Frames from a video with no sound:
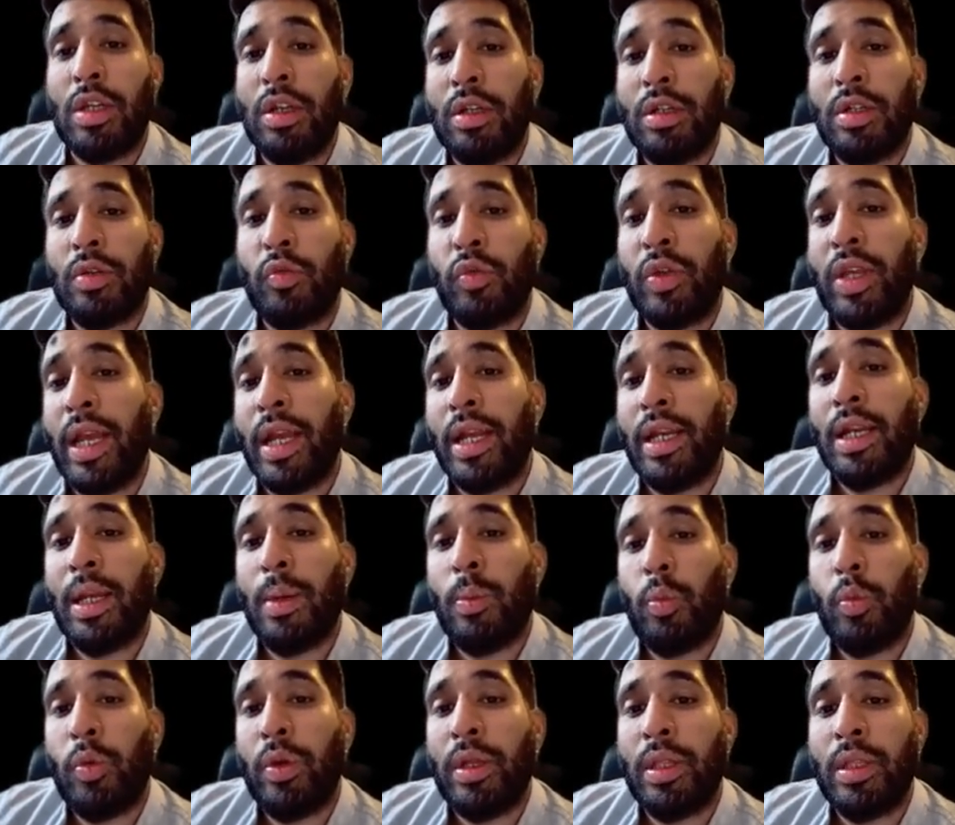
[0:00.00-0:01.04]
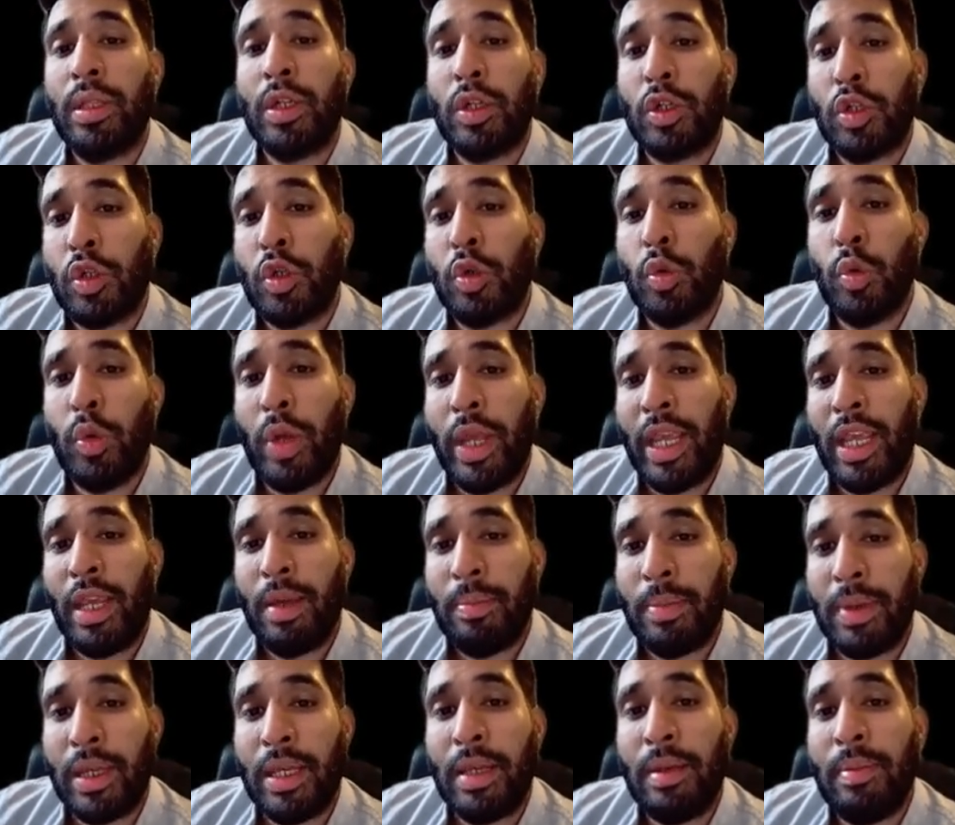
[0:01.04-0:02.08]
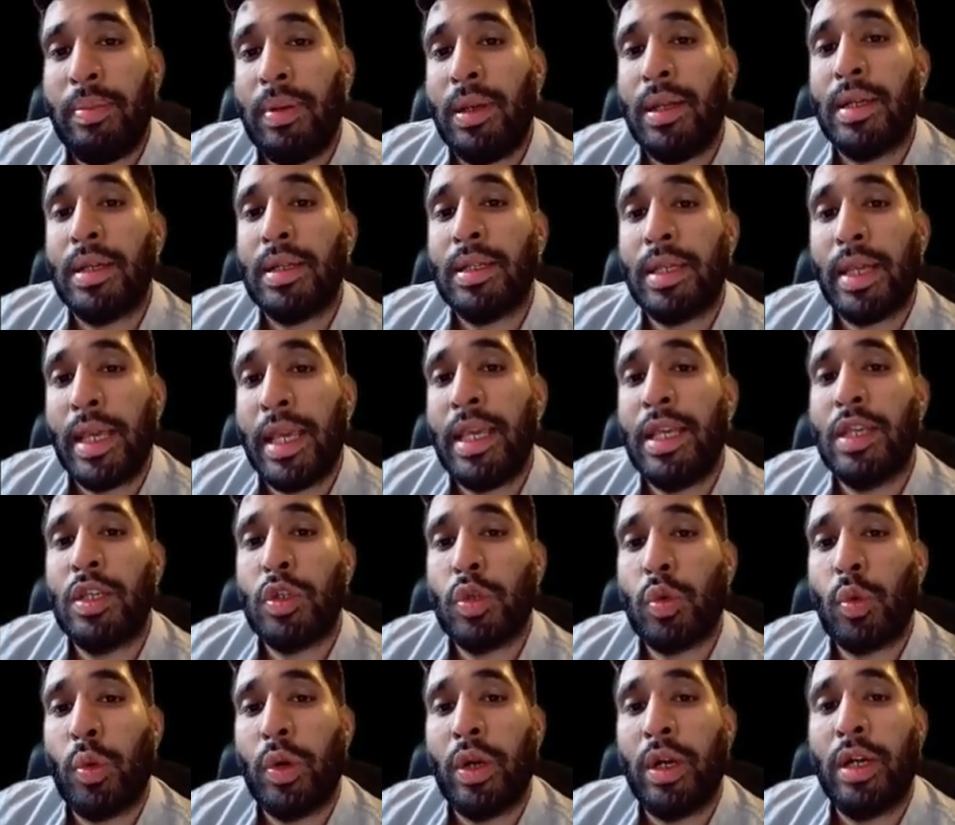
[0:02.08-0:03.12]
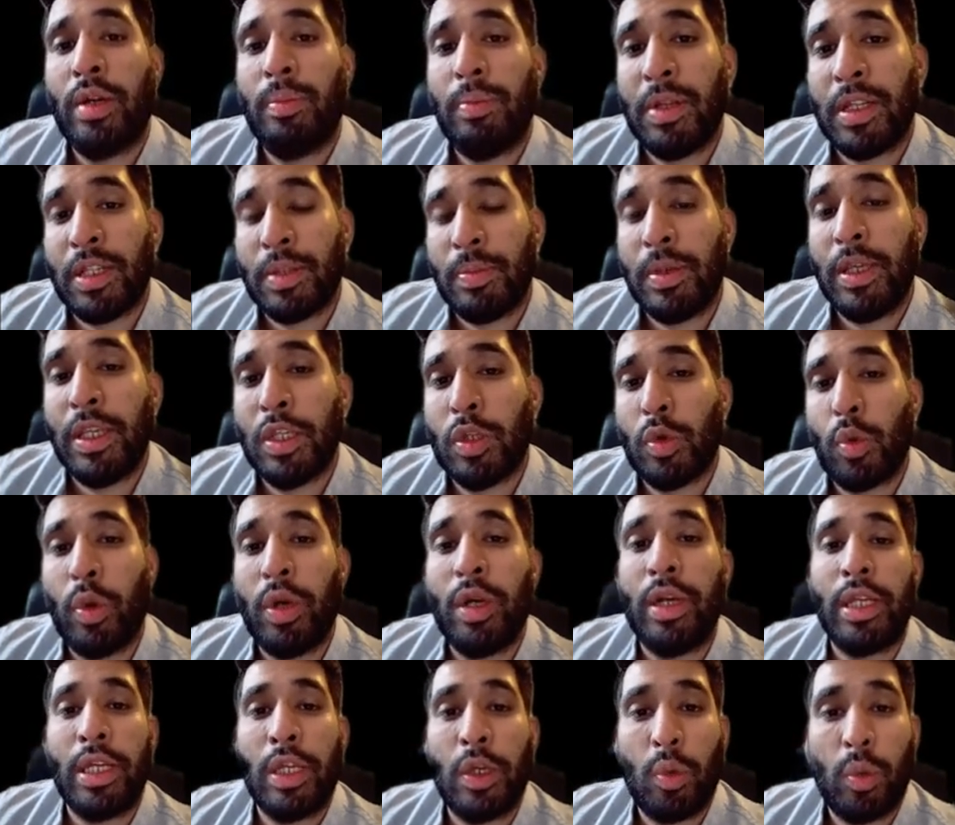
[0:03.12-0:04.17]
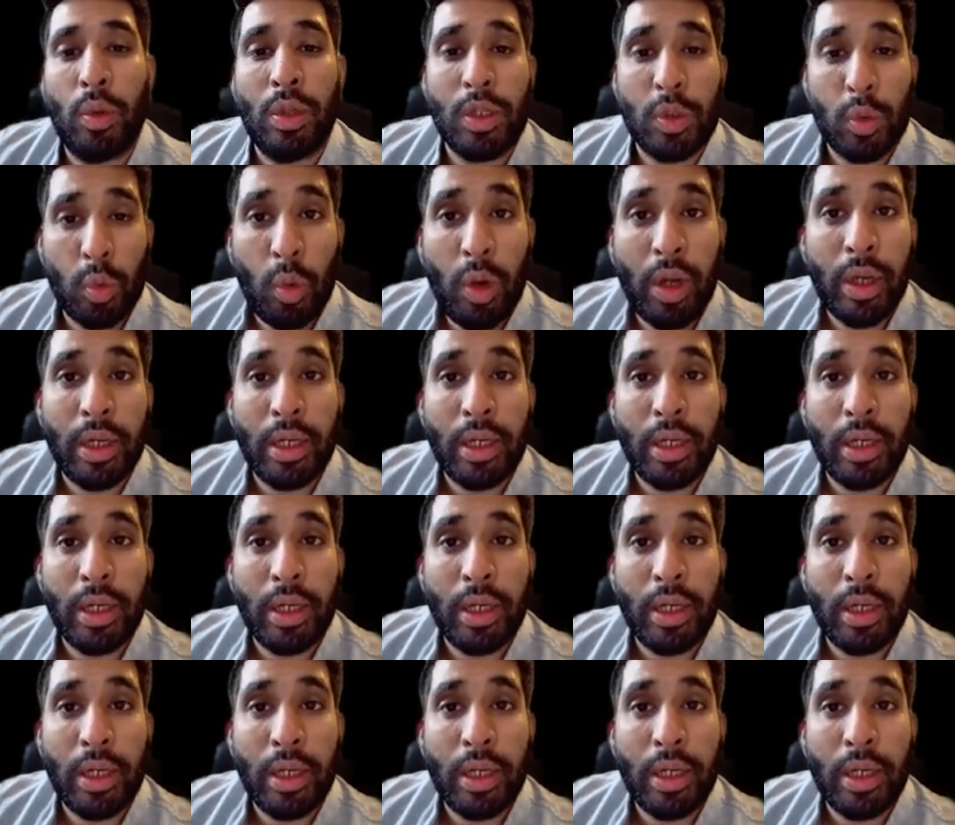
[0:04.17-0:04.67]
we end up with 2ab plus a squared plus b squared equals 1.